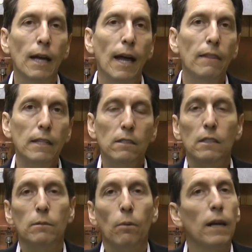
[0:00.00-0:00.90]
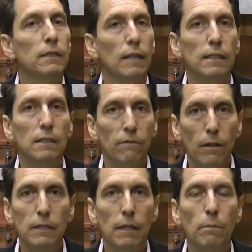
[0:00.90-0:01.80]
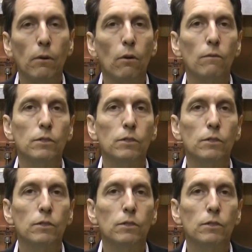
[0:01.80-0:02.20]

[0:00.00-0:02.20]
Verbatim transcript: And that's not surprising. That's very typical of